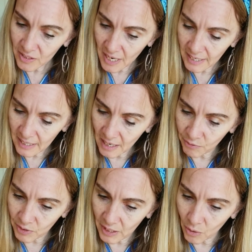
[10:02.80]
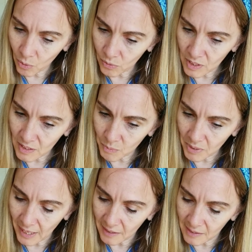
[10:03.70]
tight enough that it holds its
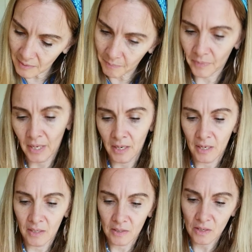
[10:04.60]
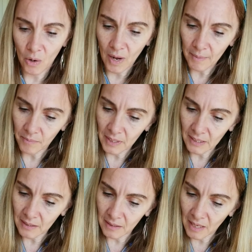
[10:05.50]
place. So
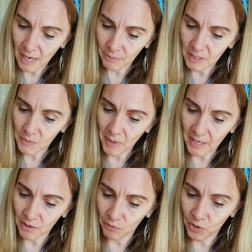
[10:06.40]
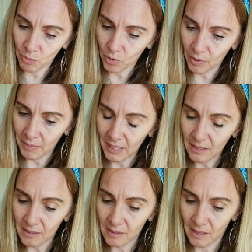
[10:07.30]
I would spend a few more
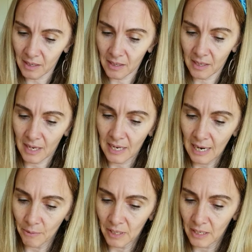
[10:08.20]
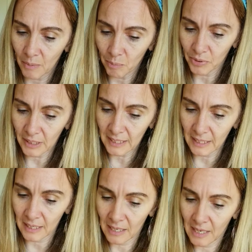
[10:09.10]
minutes and I would complete
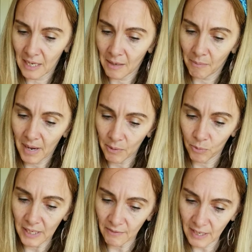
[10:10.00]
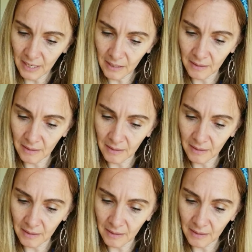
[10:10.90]
my weaving